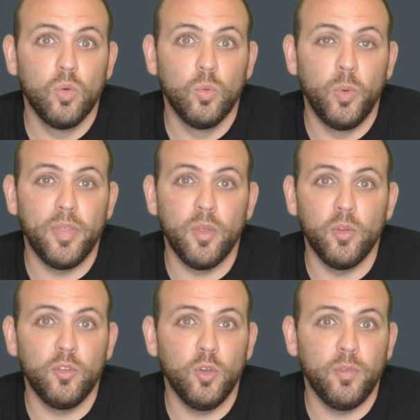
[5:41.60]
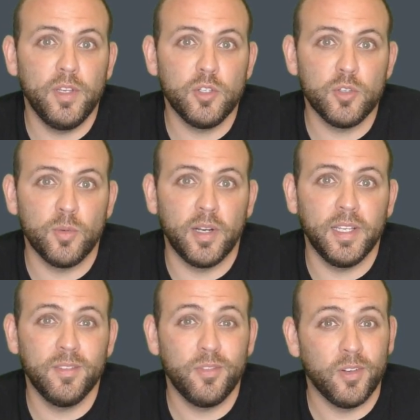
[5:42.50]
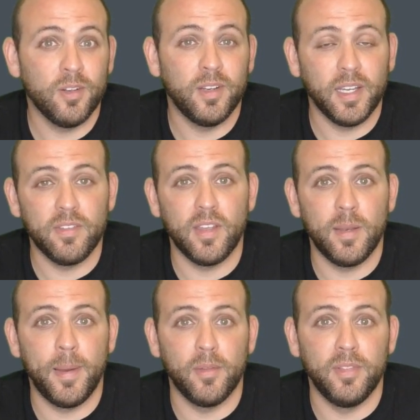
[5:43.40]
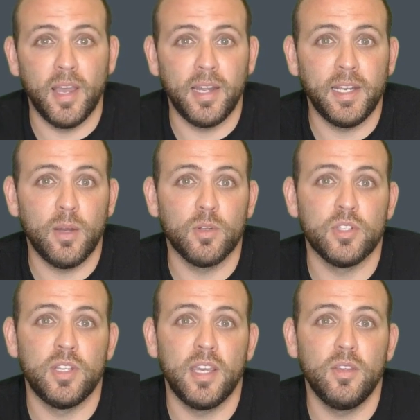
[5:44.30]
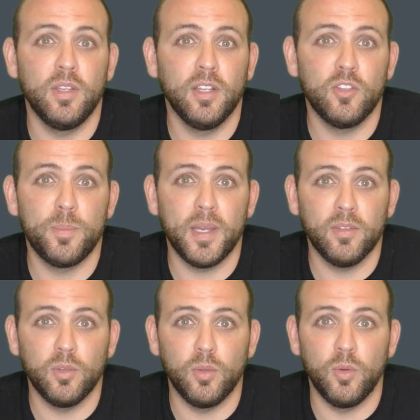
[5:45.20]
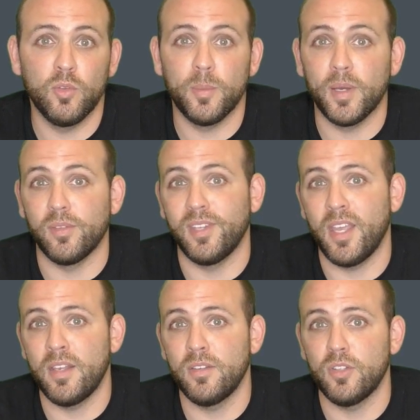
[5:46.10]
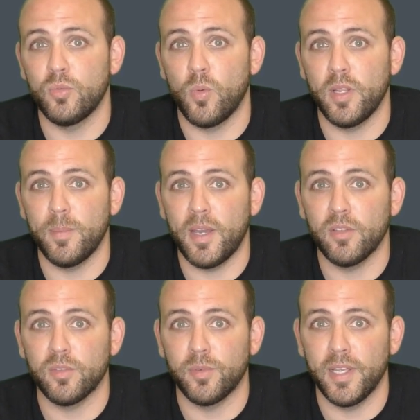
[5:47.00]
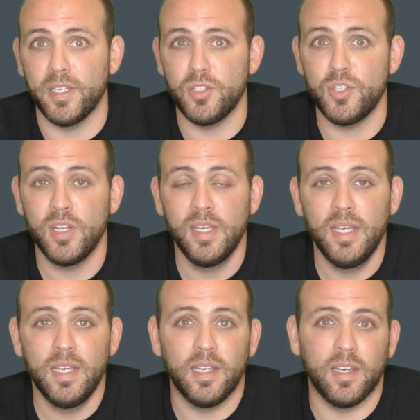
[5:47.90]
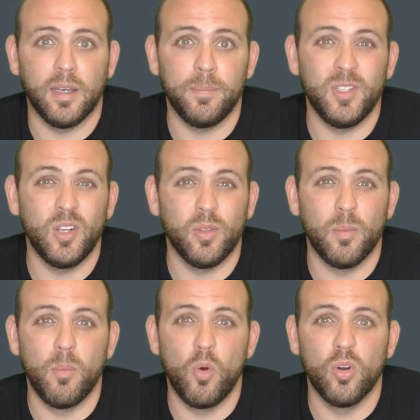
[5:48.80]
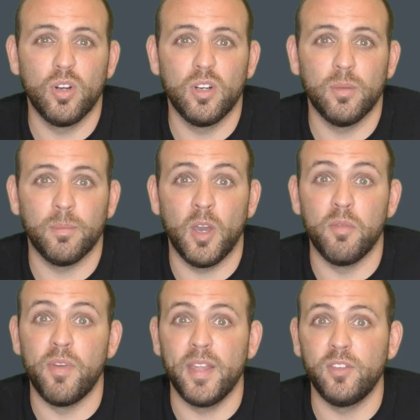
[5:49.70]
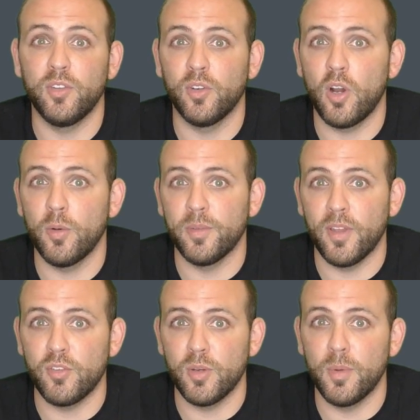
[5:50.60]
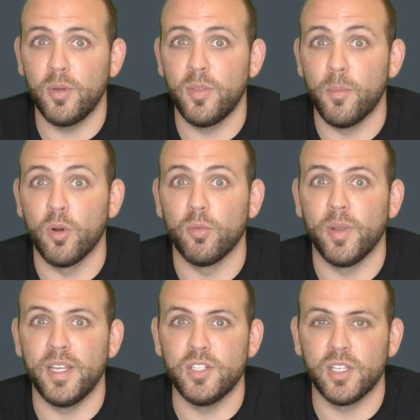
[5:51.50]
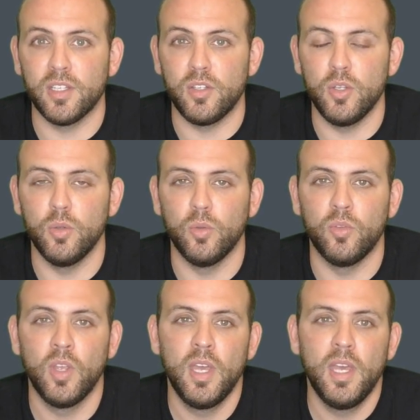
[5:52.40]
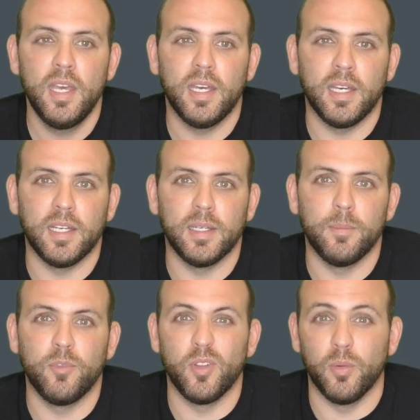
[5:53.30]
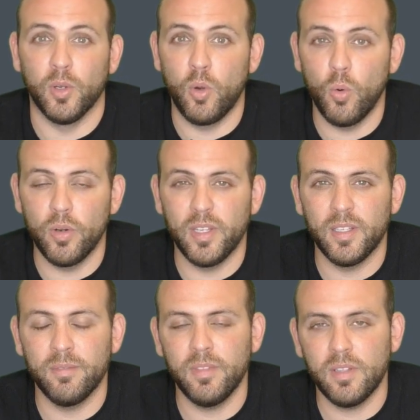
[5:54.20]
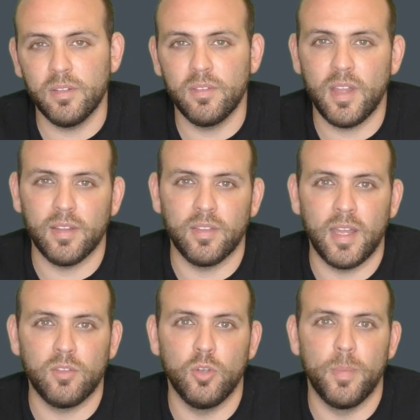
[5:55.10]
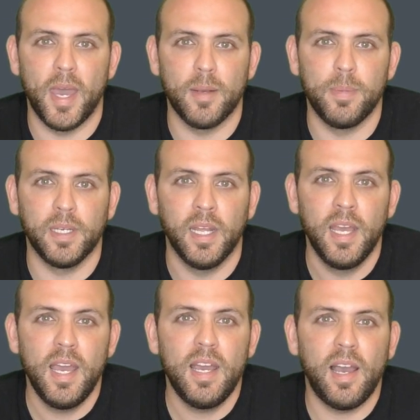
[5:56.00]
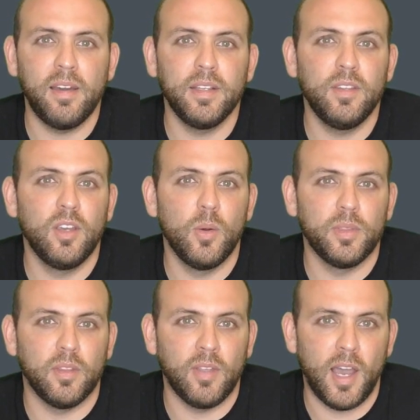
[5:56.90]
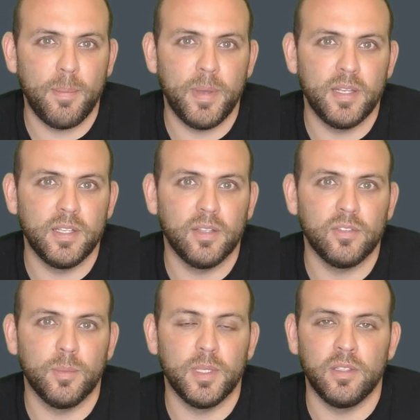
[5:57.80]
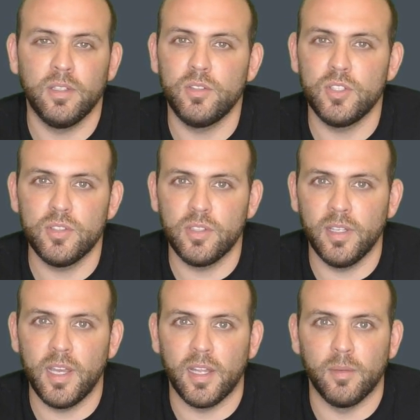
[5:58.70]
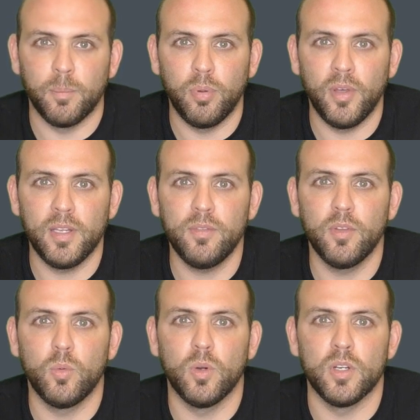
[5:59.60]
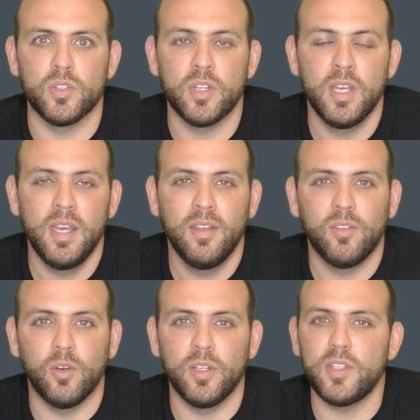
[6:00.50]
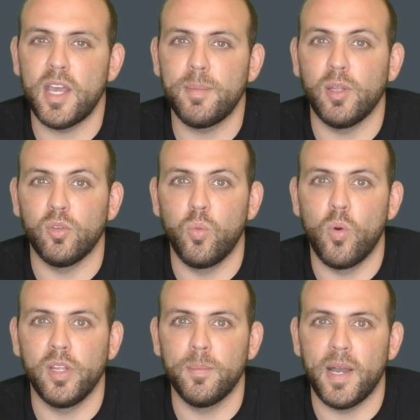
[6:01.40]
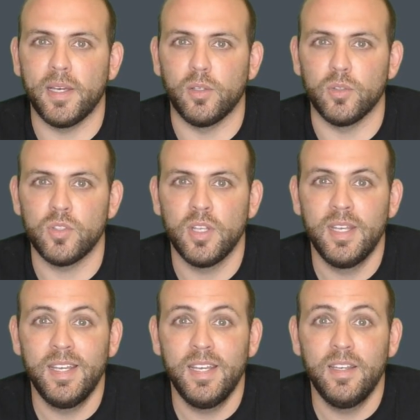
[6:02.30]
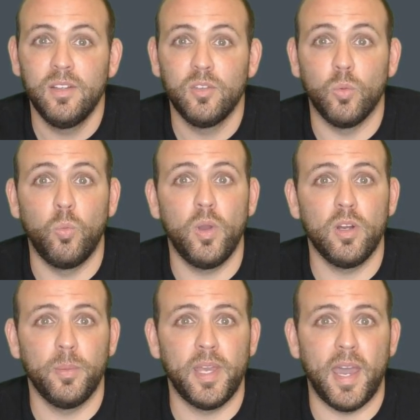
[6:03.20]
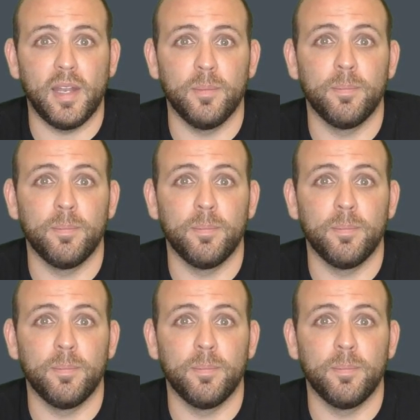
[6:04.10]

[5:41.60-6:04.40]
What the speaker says: With those two features running for, like I said, about 9 hours a day, you can expect to lose about 10 to 20 miles of range. The more events there are with Sentry Mode, the more range it could use. For the recording, it's not too bad, but I like to go with the top end estimate, just again, plan for the worst. So let's add about 20 miles. So where are we at?